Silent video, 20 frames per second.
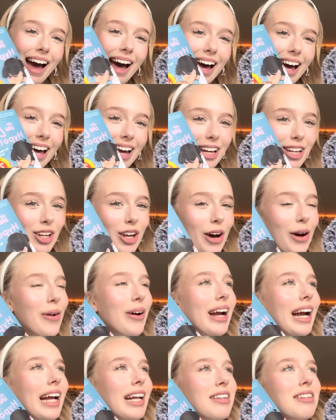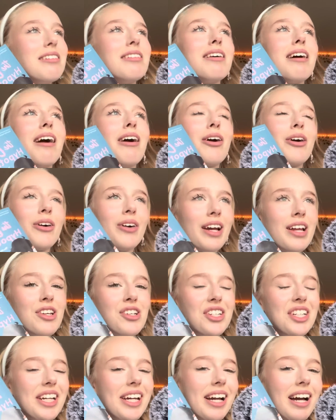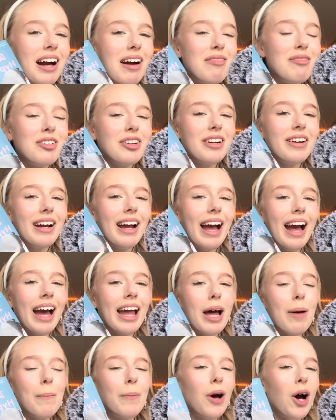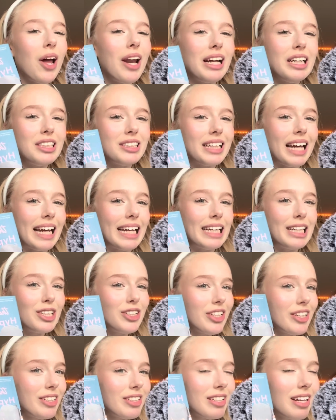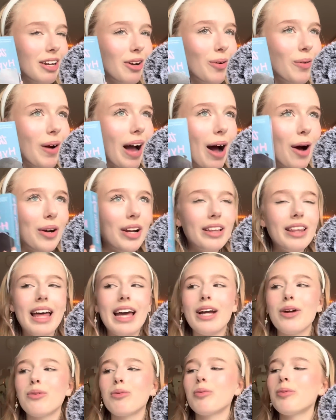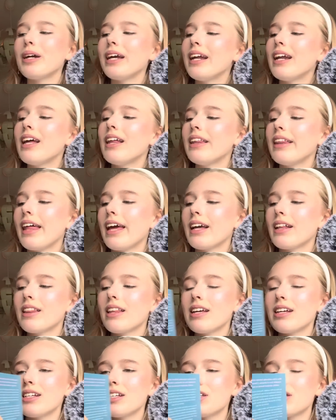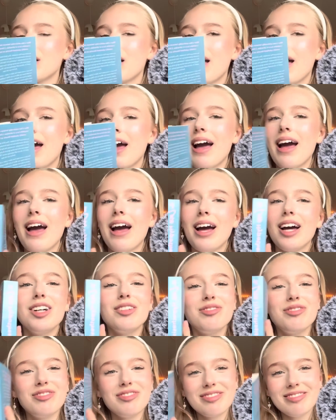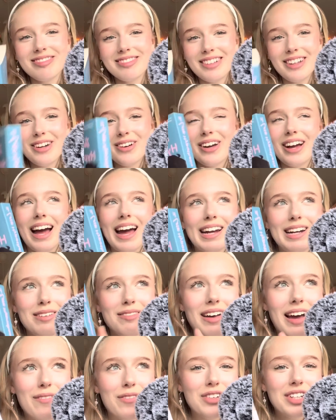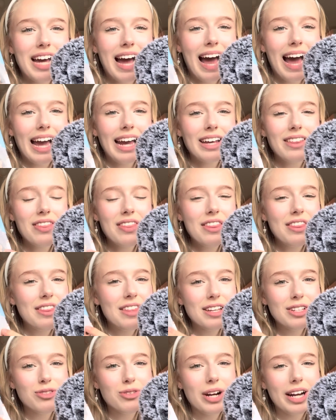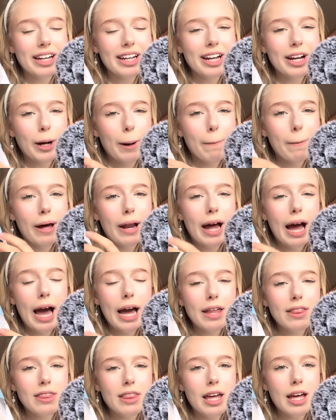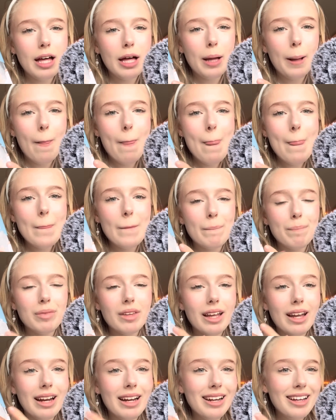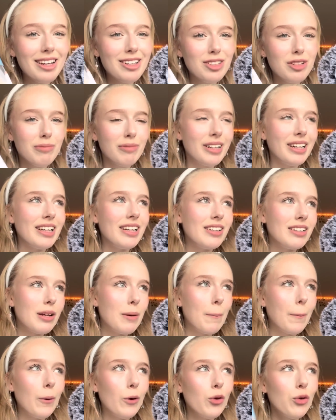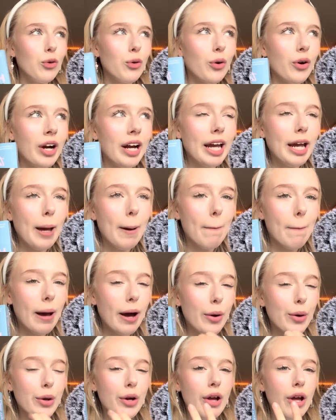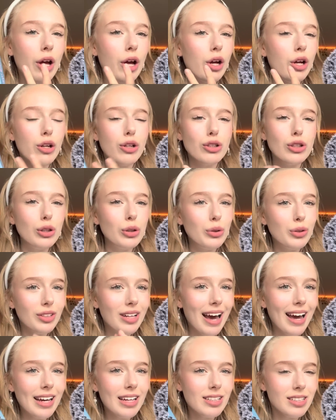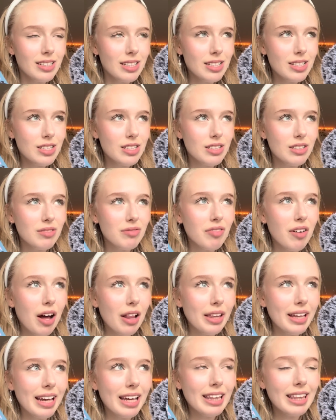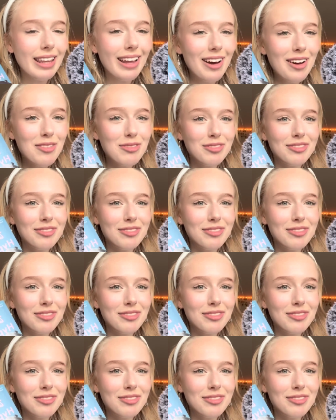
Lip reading: I know it's a cringy cover, and I'm not excited to sit around and read it like this. Kind of have to hide this right here, but I think it is a pretty simple story about two scientists falling in love.